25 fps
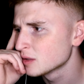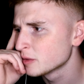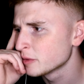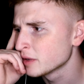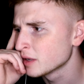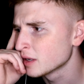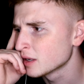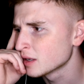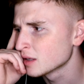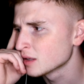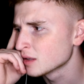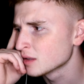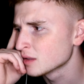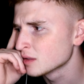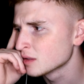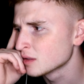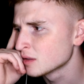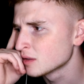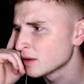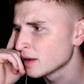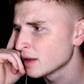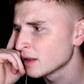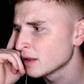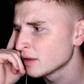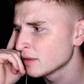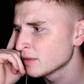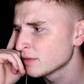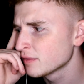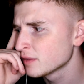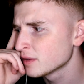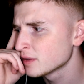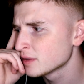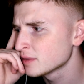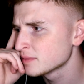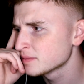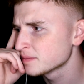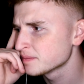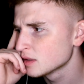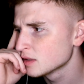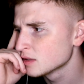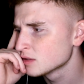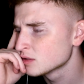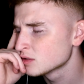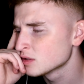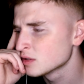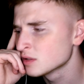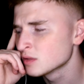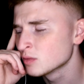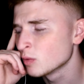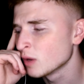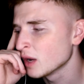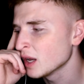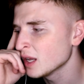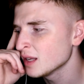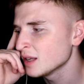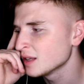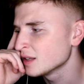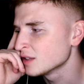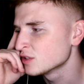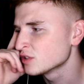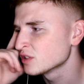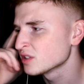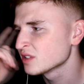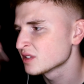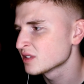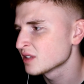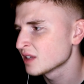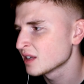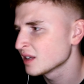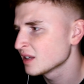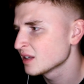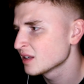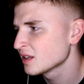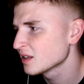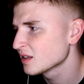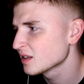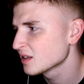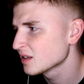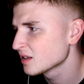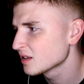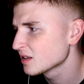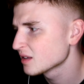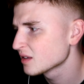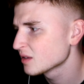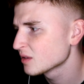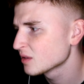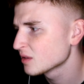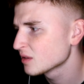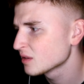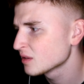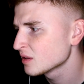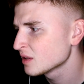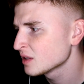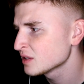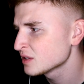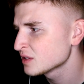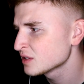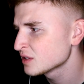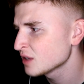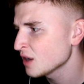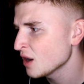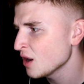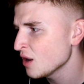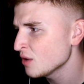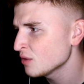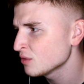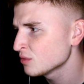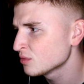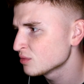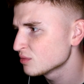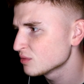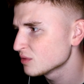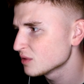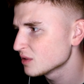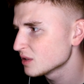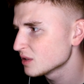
We got a little elephant. It's just waiting. It's just like, let's go.